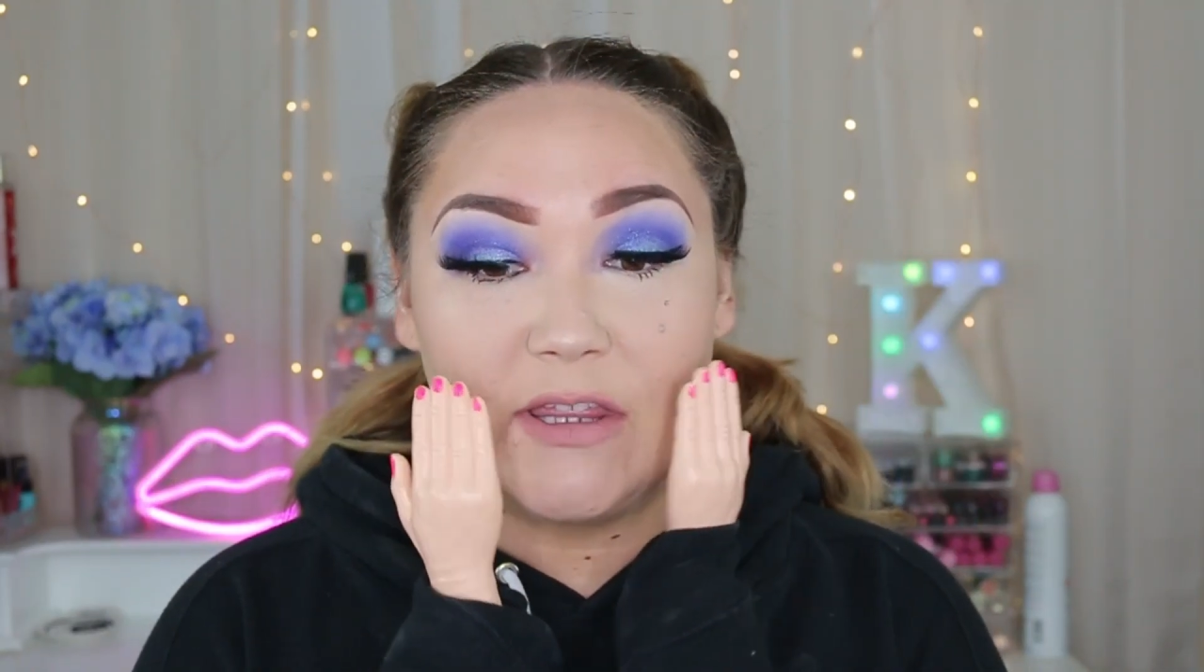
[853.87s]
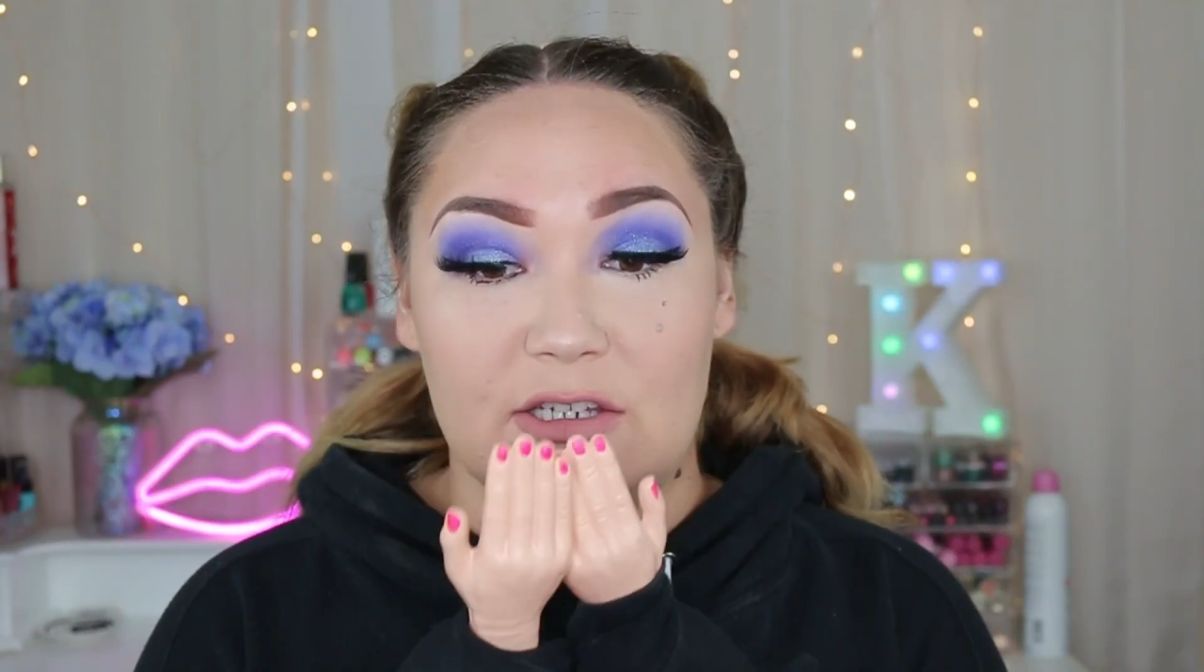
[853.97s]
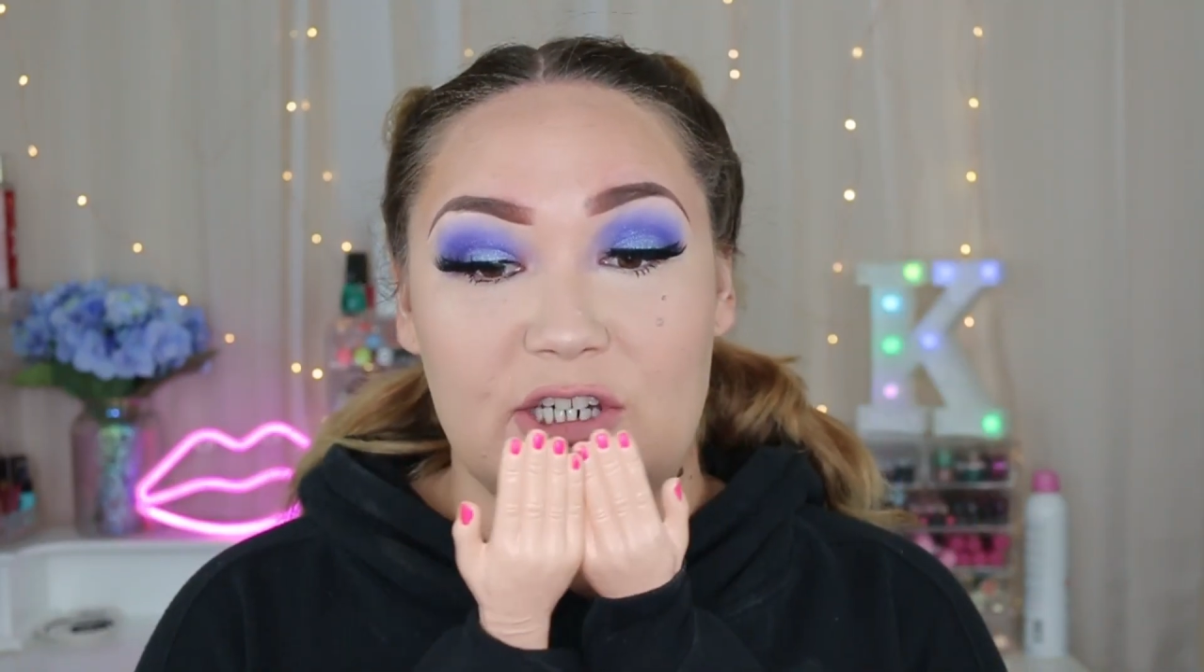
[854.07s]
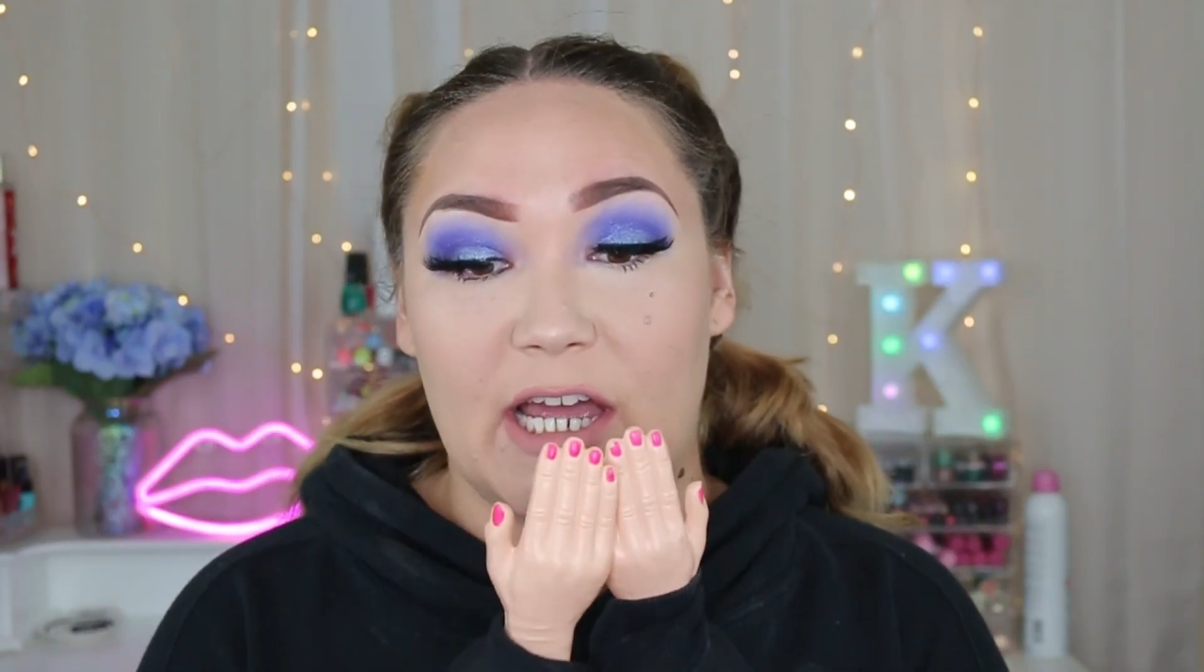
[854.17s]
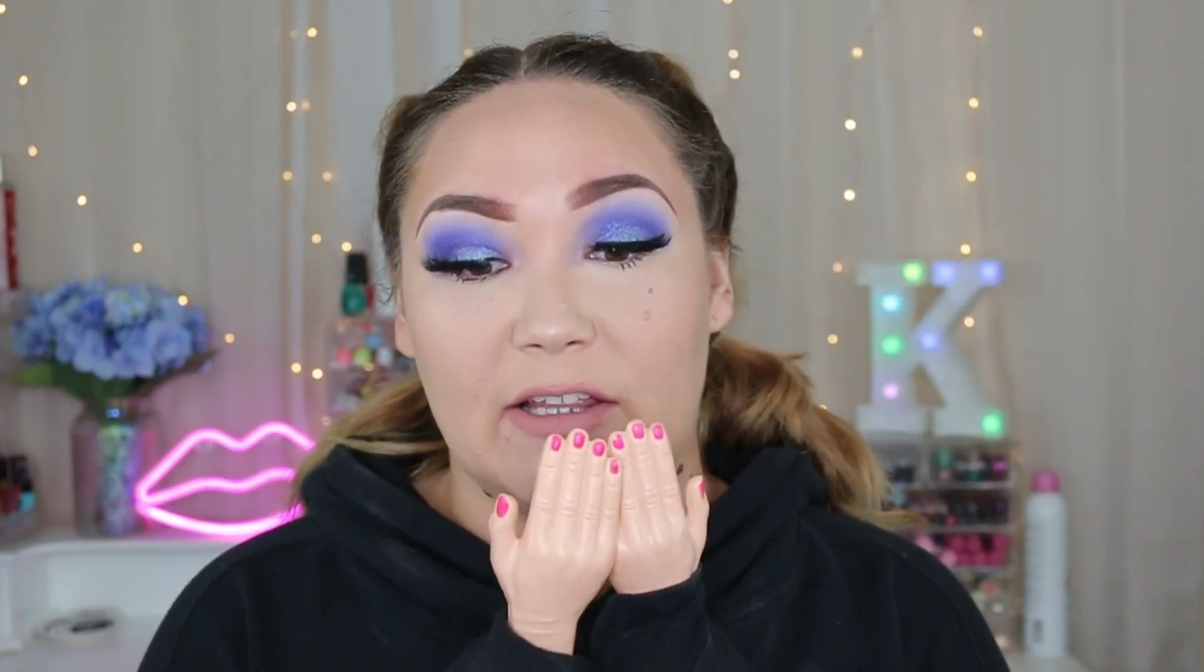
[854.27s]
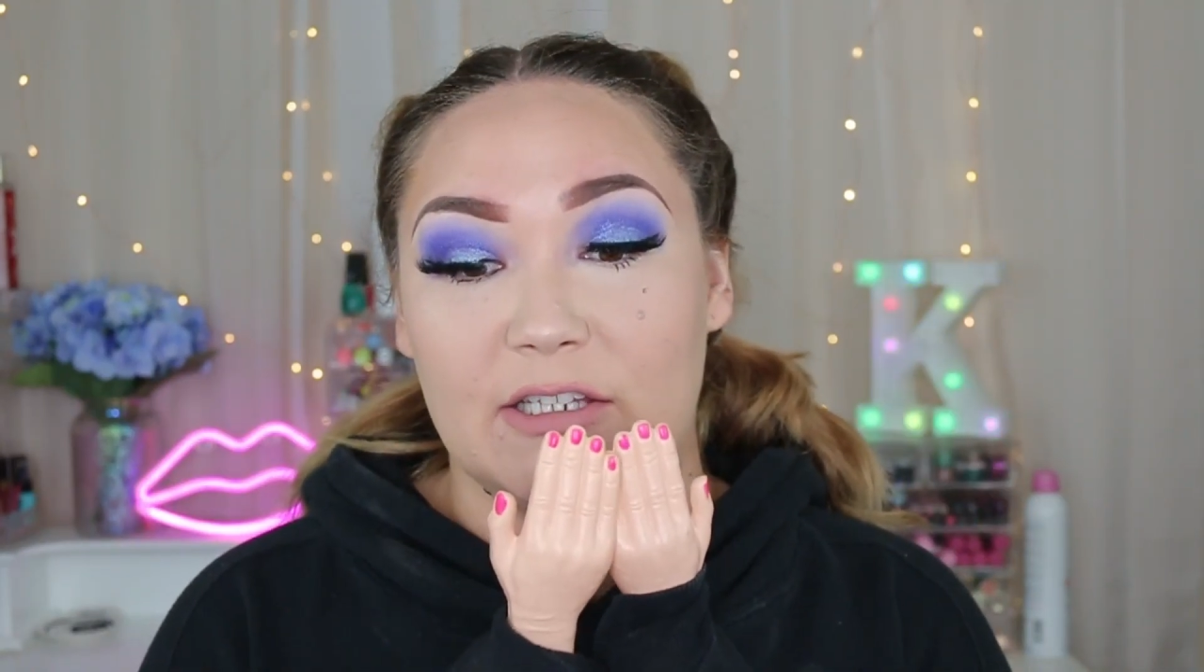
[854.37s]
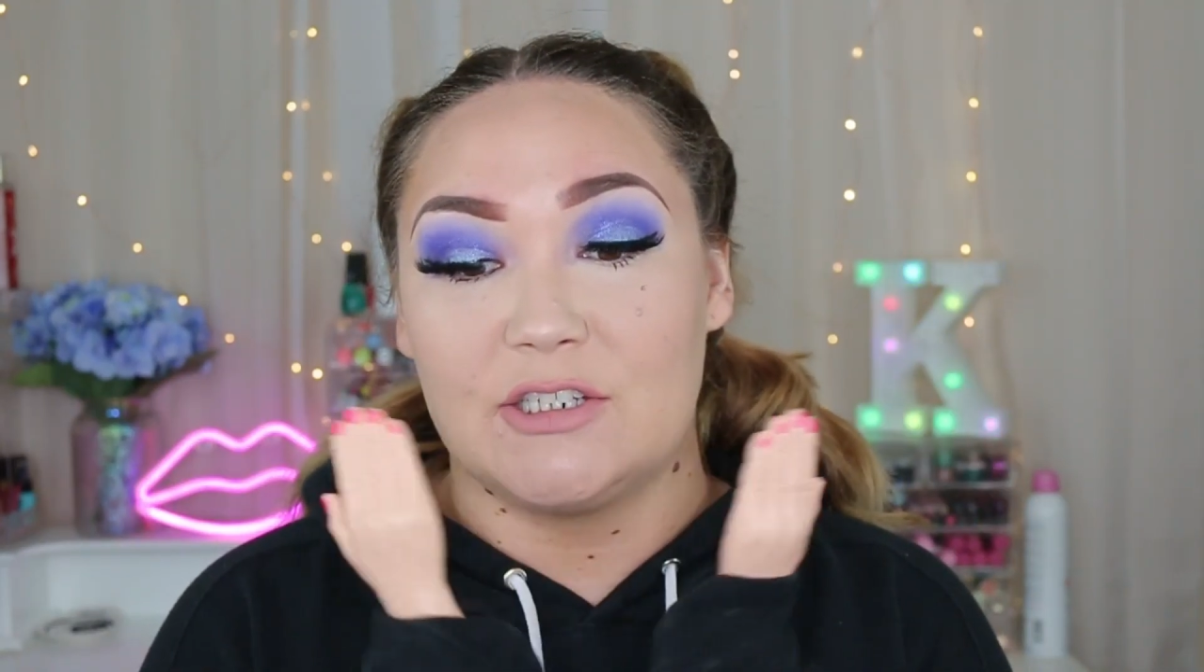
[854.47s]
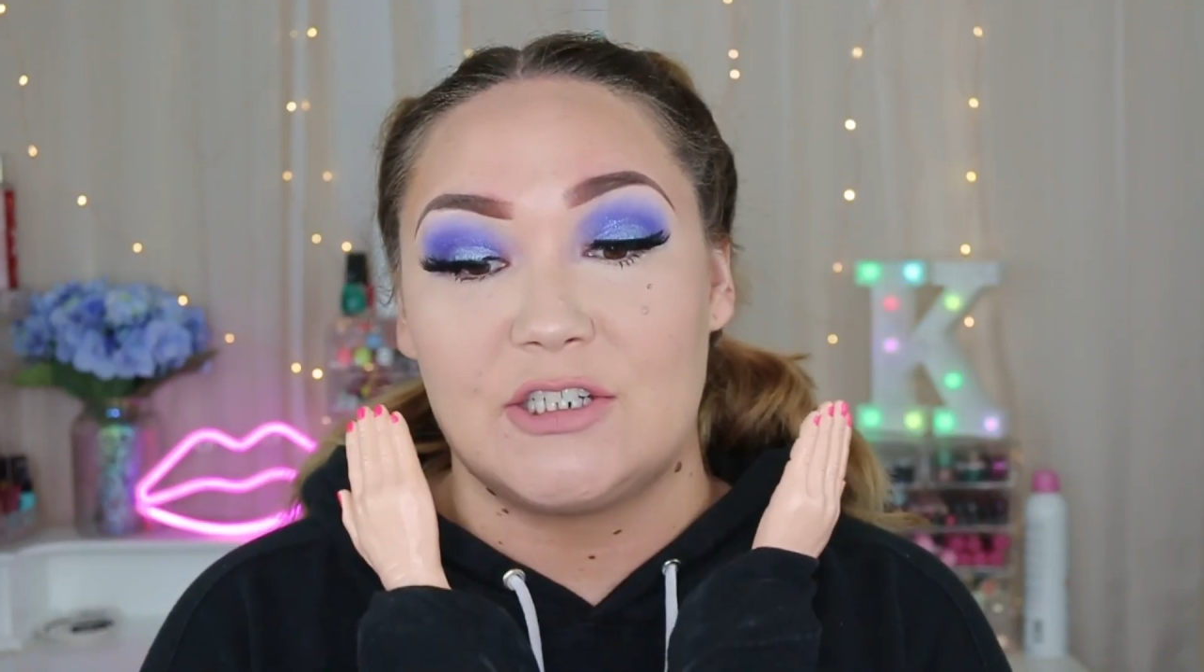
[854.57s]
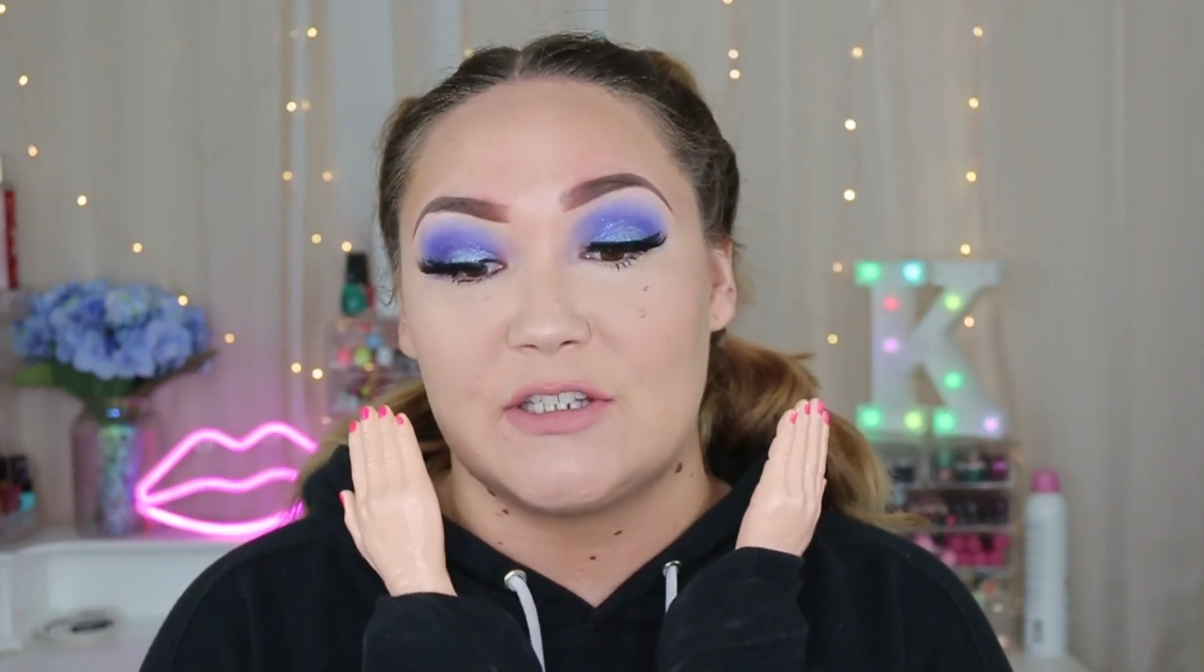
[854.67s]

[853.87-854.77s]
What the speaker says: this challenge.